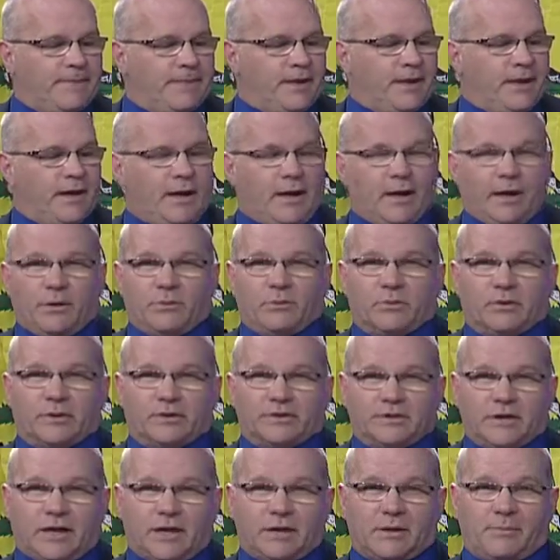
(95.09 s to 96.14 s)
We're going
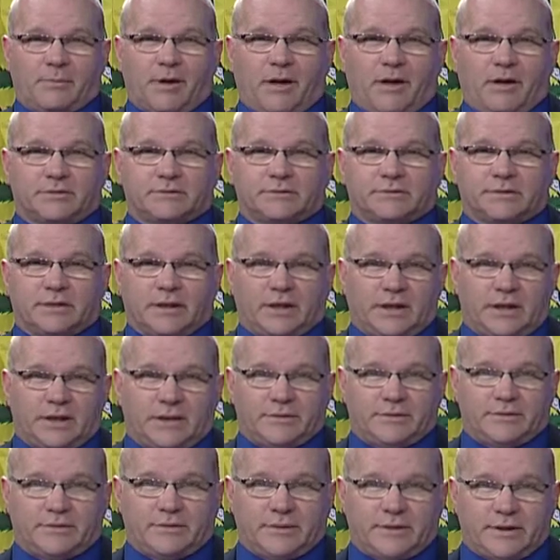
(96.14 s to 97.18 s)
to talk about
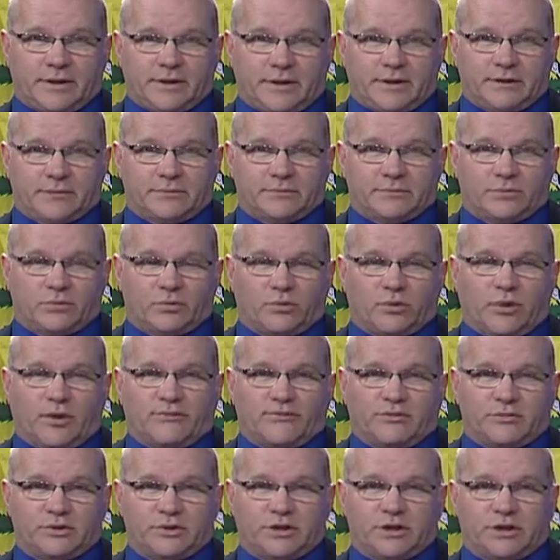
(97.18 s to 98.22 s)
the
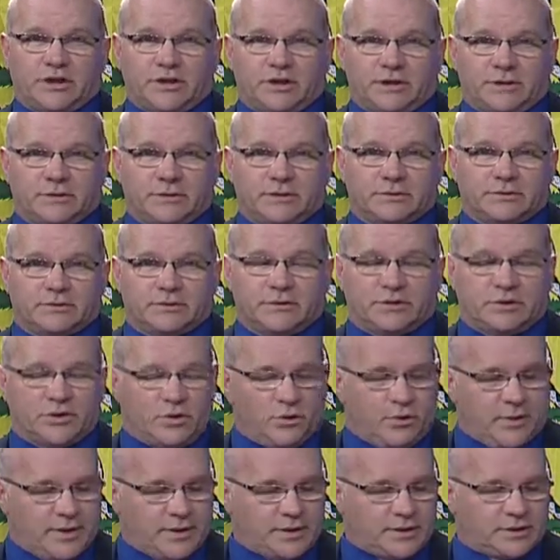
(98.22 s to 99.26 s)
refugee
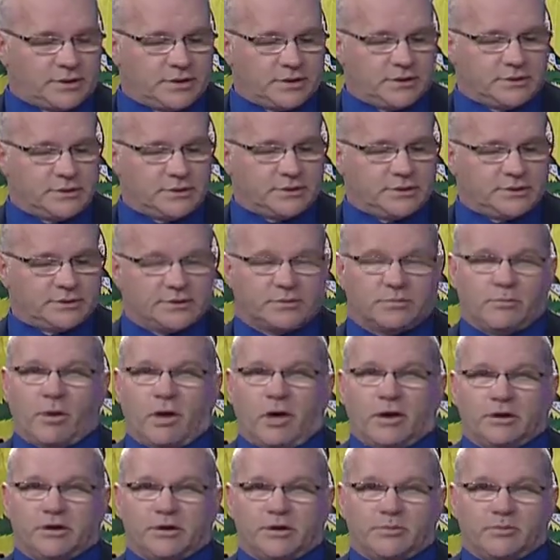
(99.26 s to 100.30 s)
situation, the
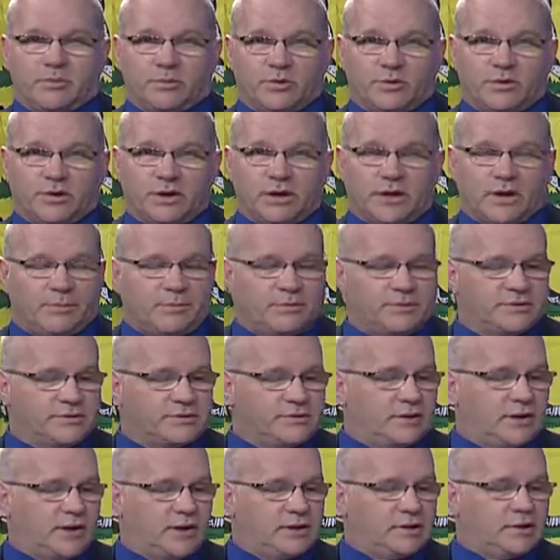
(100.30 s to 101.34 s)
Somali community up in
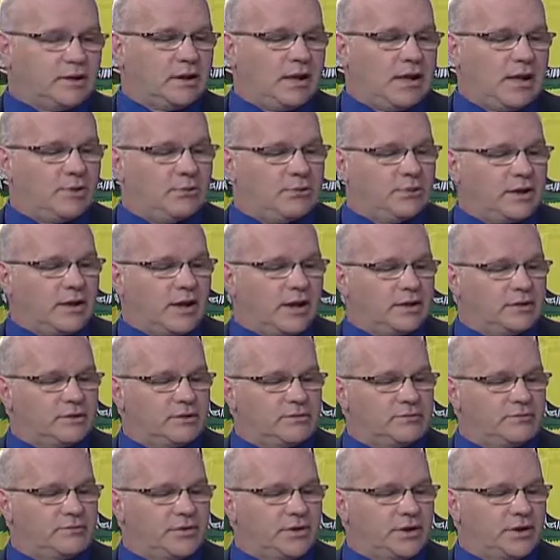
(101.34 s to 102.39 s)
St. Cloud. We got a
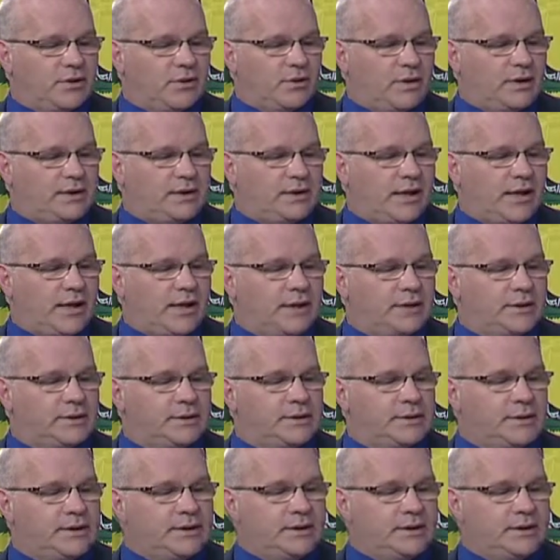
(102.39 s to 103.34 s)
little video on that.